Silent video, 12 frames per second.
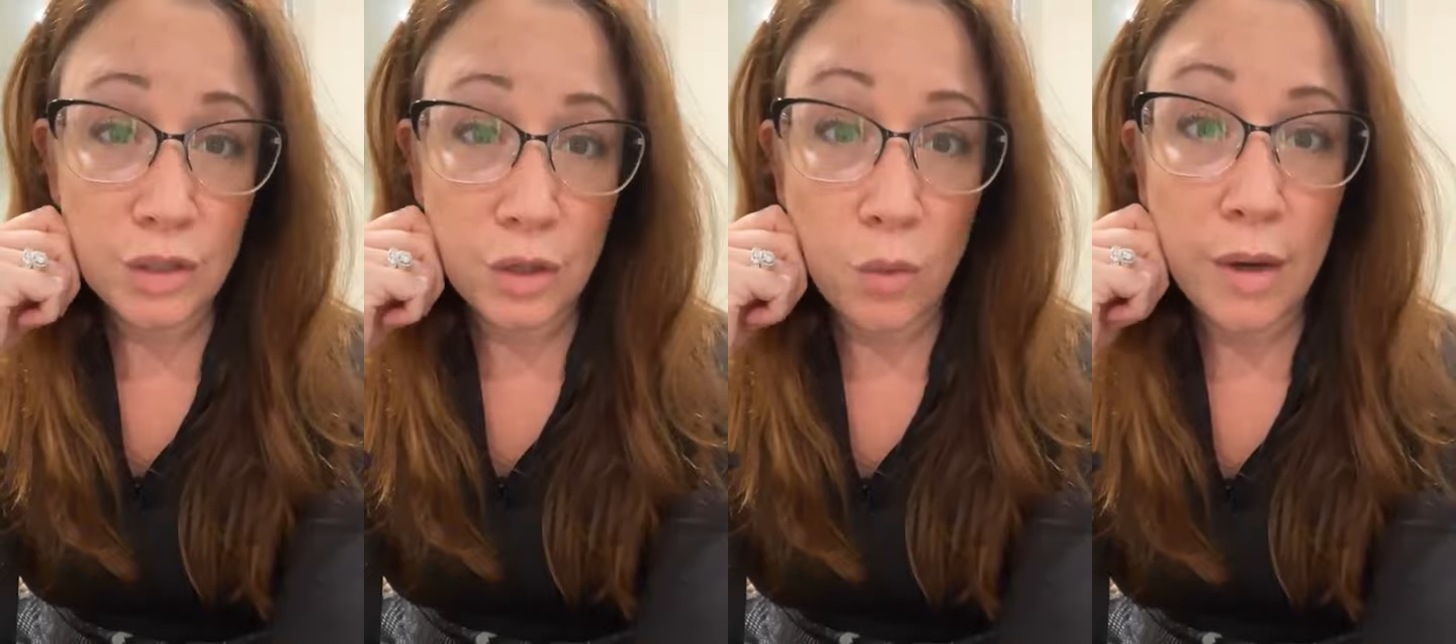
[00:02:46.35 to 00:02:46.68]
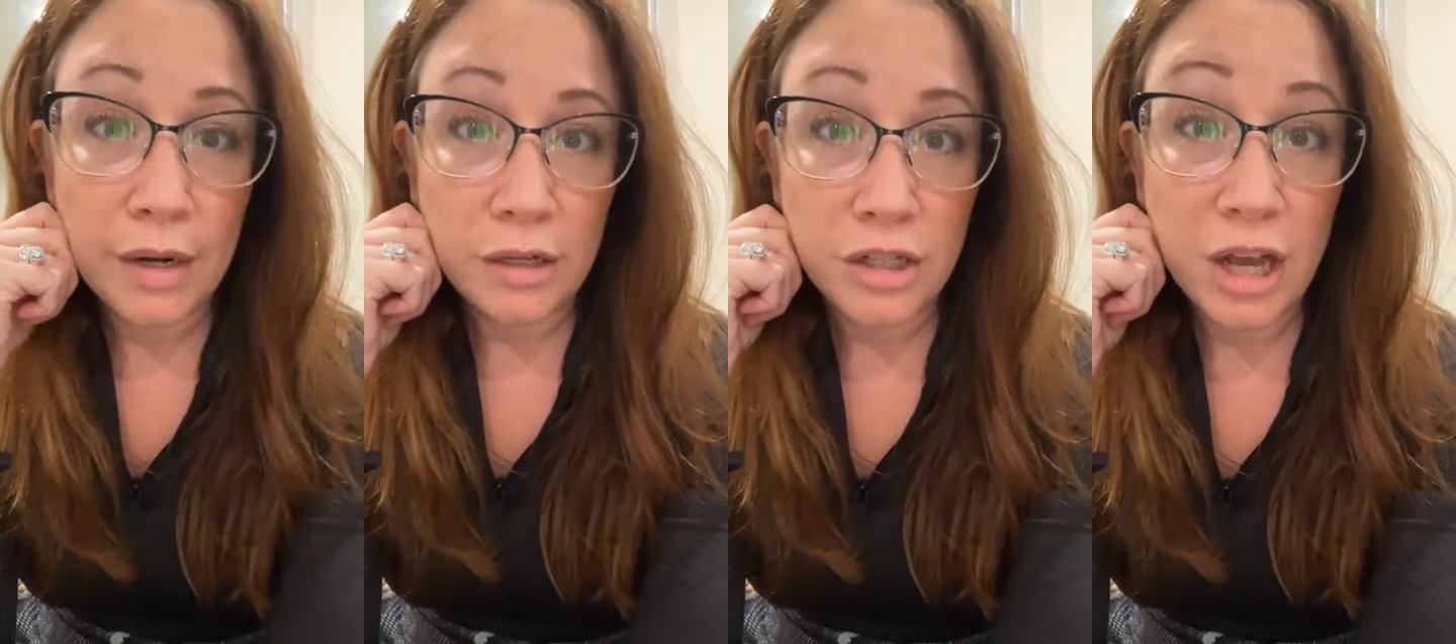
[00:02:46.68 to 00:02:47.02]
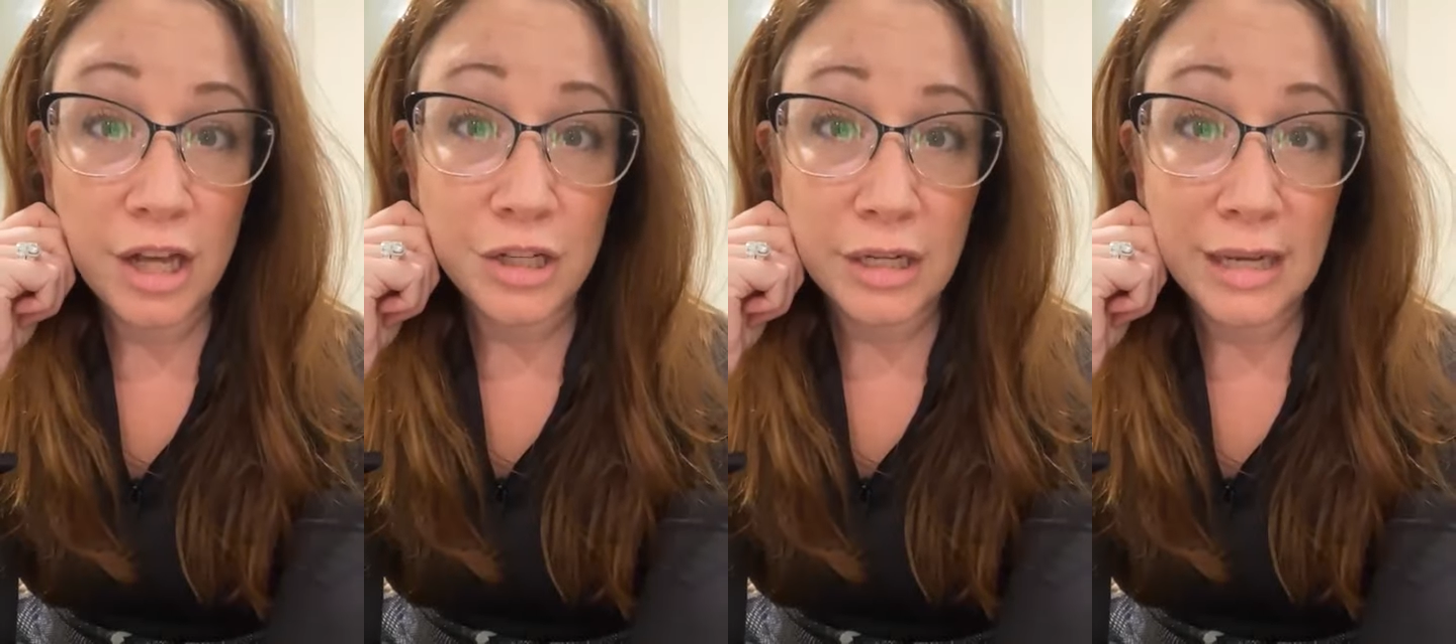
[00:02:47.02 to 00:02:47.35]
still want to
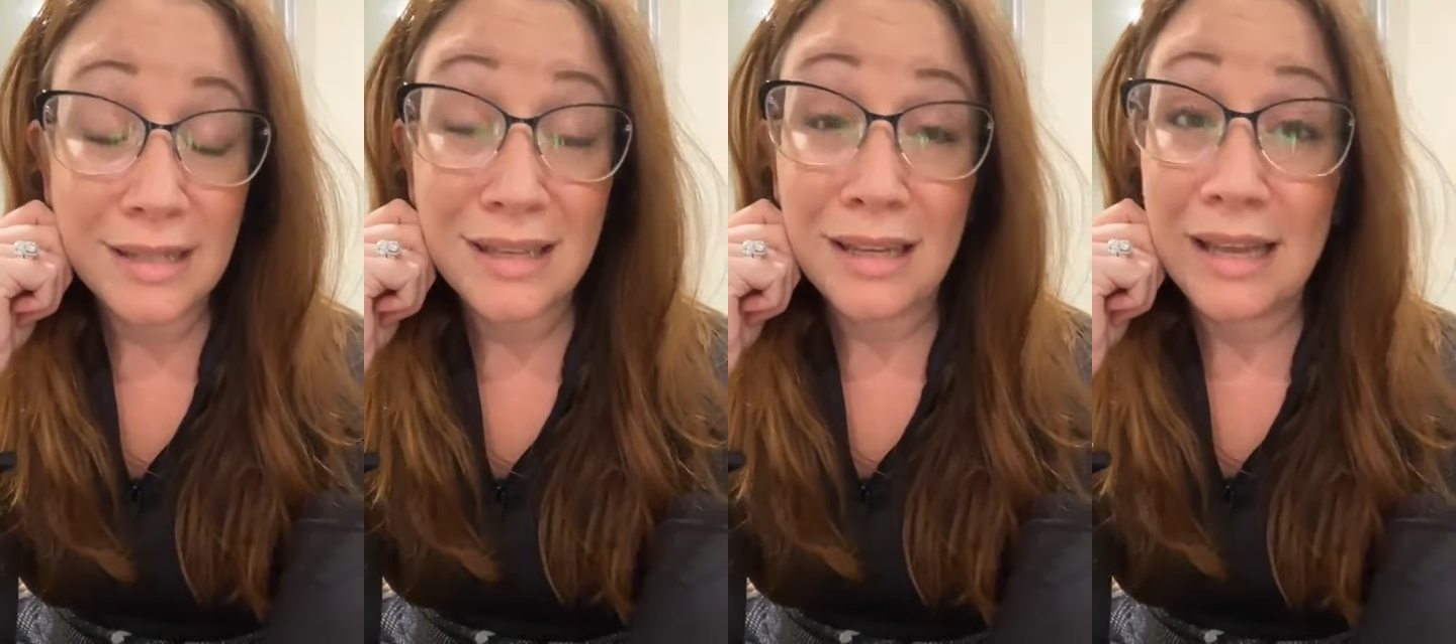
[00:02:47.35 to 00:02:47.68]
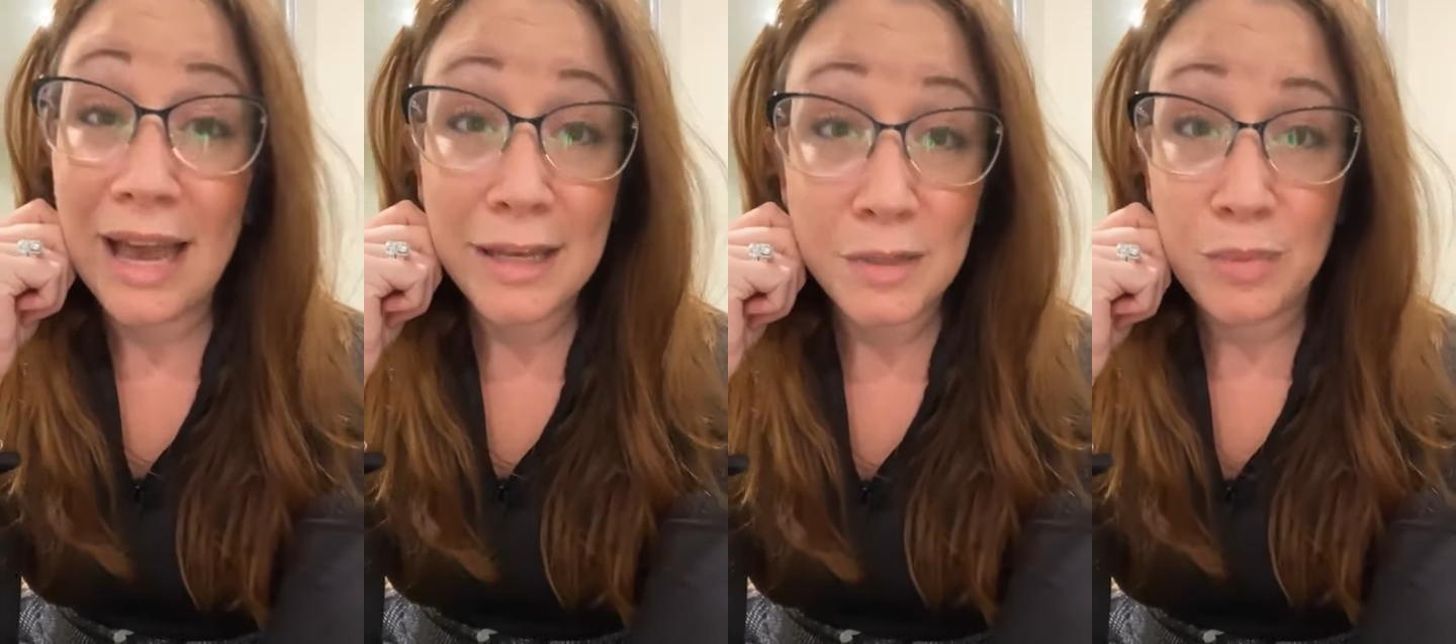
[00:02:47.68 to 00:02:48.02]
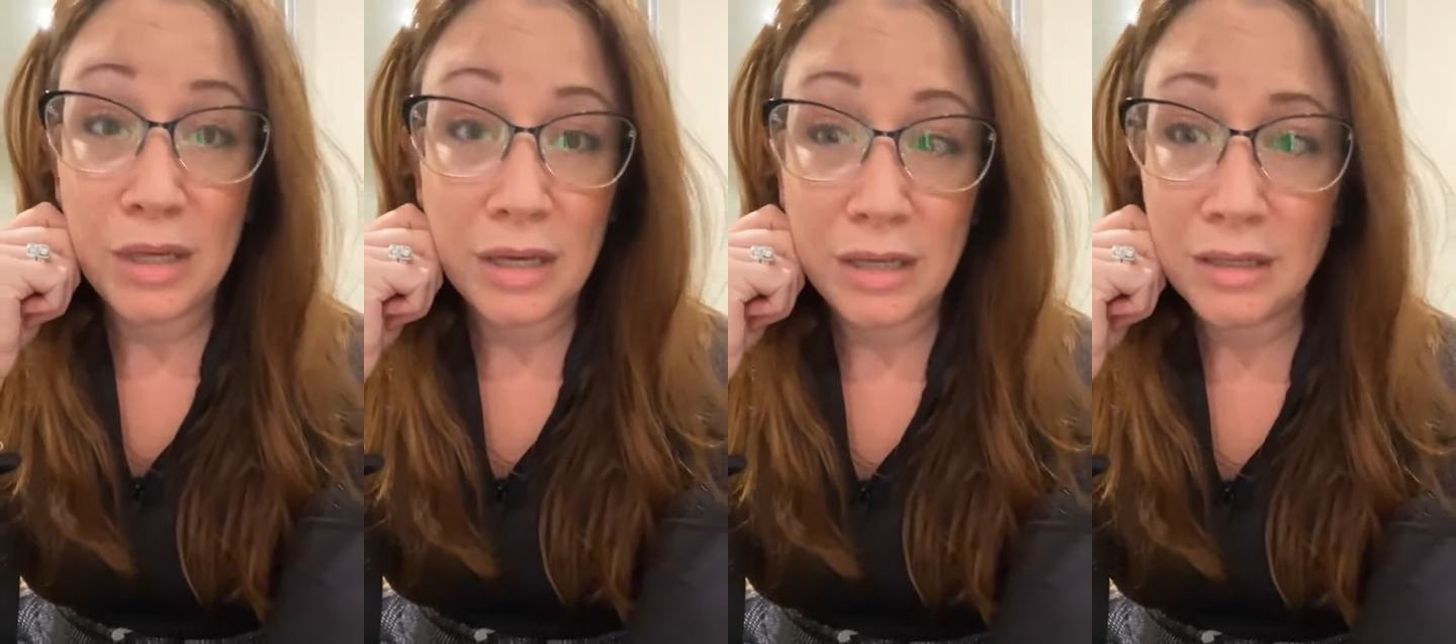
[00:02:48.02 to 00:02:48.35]
judge and i said yes
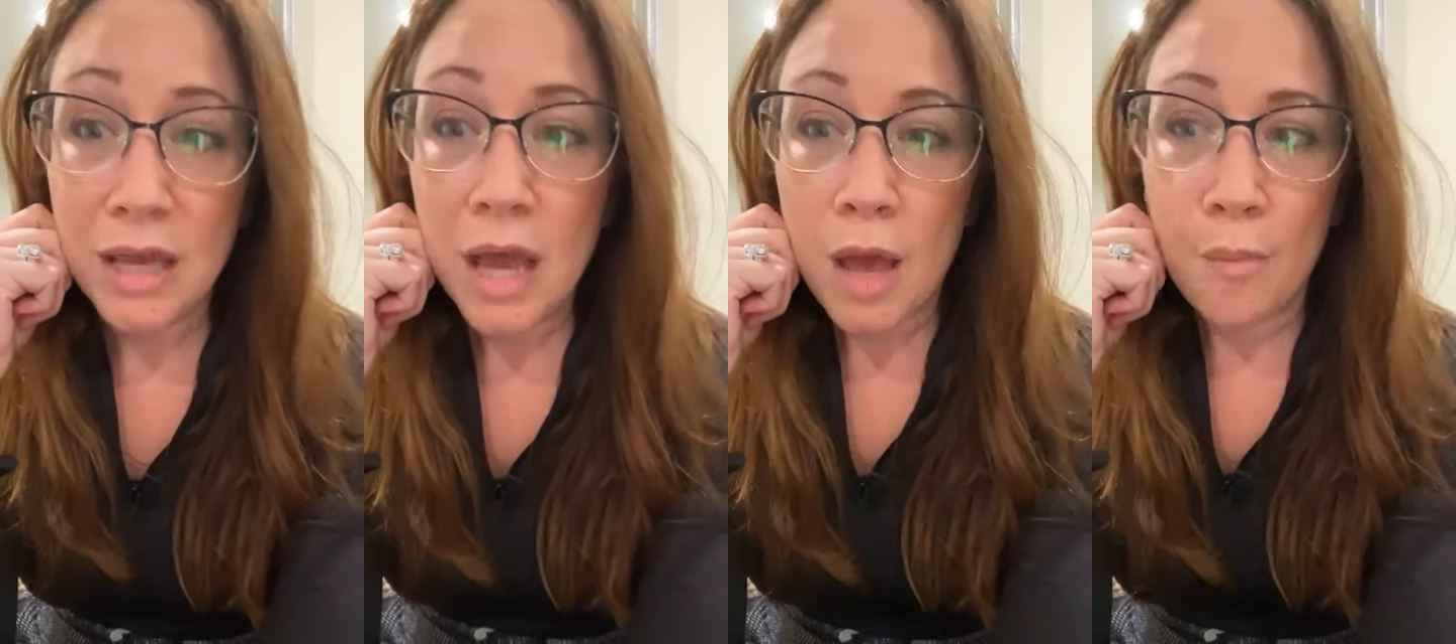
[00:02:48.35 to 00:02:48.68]
because